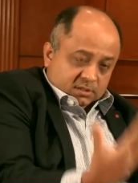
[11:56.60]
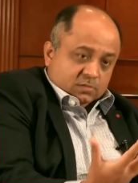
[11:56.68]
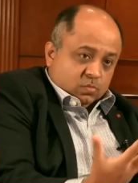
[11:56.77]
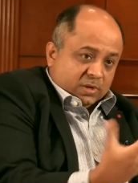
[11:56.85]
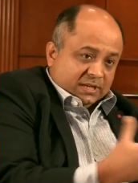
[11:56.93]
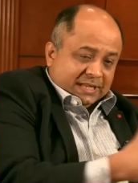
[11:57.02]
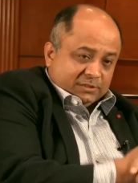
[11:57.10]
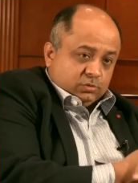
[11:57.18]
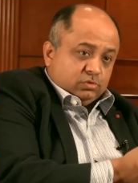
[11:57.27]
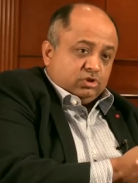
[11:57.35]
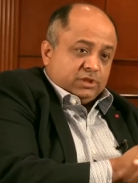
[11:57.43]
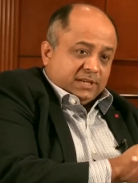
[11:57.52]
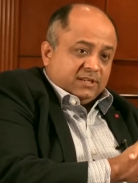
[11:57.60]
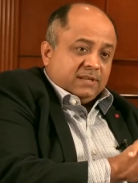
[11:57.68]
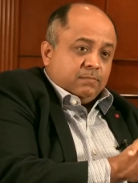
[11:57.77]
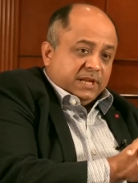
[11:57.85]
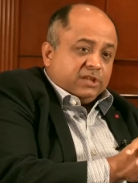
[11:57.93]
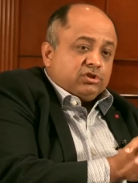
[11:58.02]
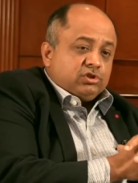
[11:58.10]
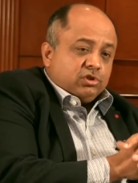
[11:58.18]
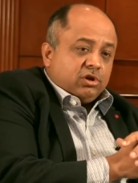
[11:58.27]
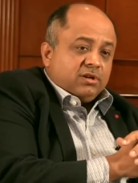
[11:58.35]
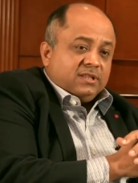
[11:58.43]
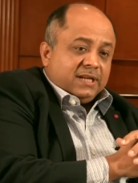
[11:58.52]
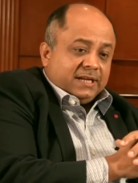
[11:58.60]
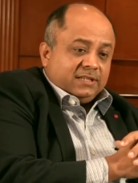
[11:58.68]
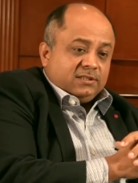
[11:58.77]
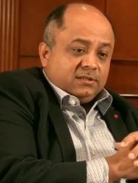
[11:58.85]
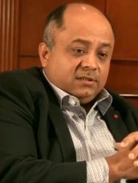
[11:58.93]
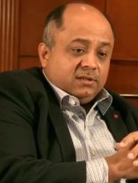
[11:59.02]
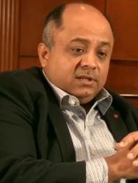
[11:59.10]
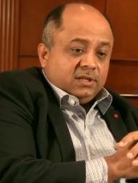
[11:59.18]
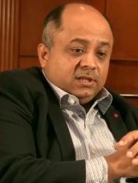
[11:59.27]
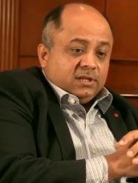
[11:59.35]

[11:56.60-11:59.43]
Mm. One has to check and make sure that uh,